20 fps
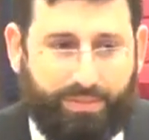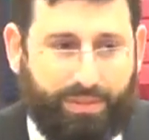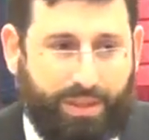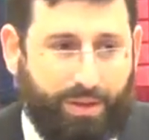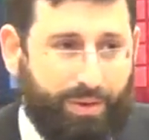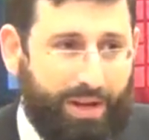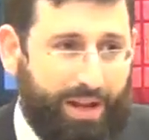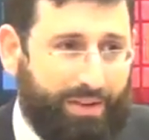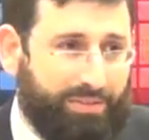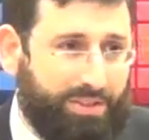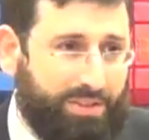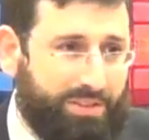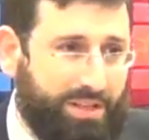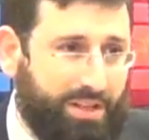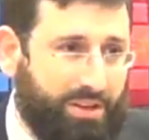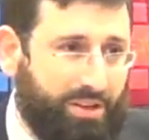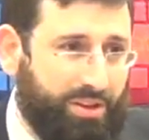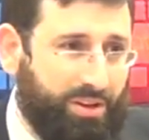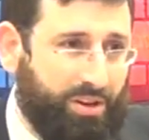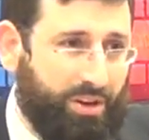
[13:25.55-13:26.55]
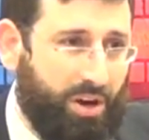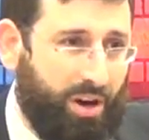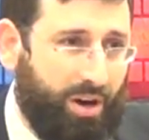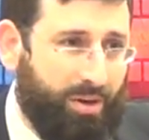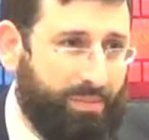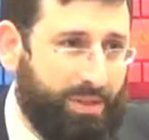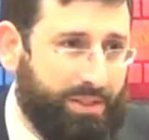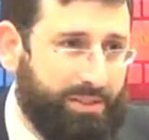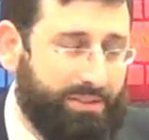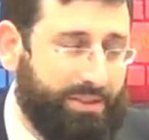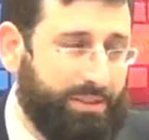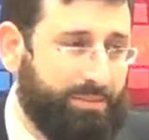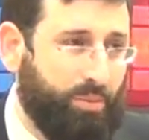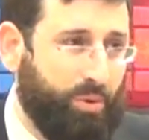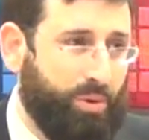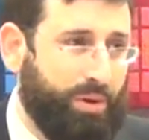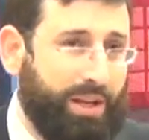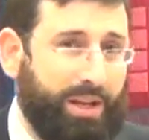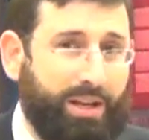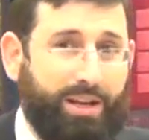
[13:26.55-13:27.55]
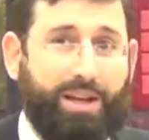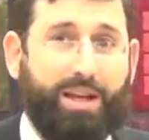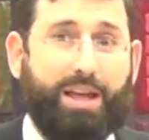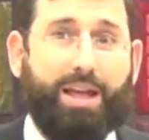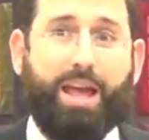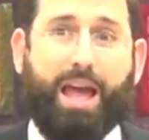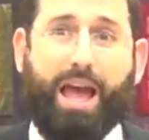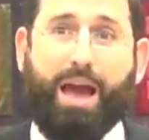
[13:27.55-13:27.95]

they would have to tear their garments in mourning.